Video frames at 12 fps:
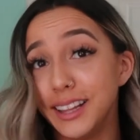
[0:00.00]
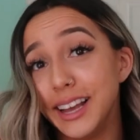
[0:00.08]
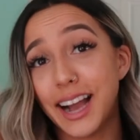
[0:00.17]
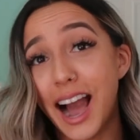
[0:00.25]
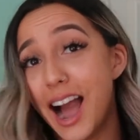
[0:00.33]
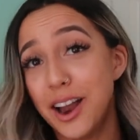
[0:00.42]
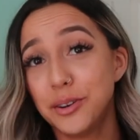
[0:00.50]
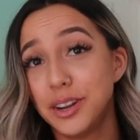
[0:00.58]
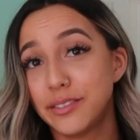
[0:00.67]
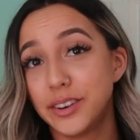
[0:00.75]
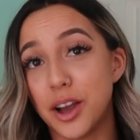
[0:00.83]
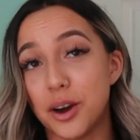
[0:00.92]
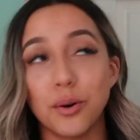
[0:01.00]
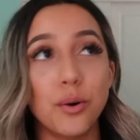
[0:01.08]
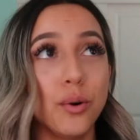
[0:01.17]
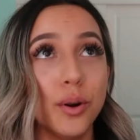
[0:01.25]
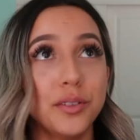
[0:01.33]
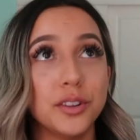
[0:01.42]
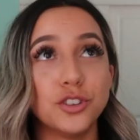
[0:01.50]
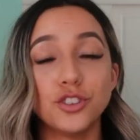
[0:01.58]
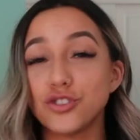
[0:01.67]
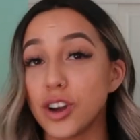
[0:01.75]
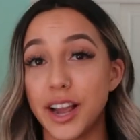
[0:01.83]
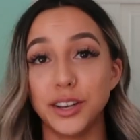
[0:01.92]
Like I don't even know. Or they're
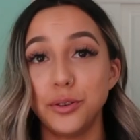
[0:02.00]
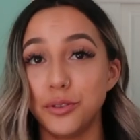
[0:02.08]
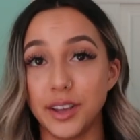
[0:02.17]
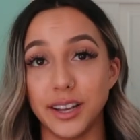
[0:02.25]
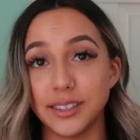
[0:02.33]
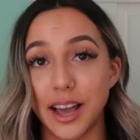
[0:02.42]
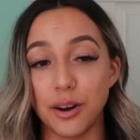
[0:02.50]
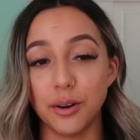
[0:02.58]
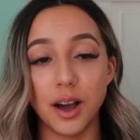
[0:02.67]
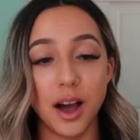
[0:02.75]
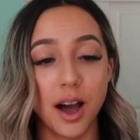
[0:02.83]
just trying new things out.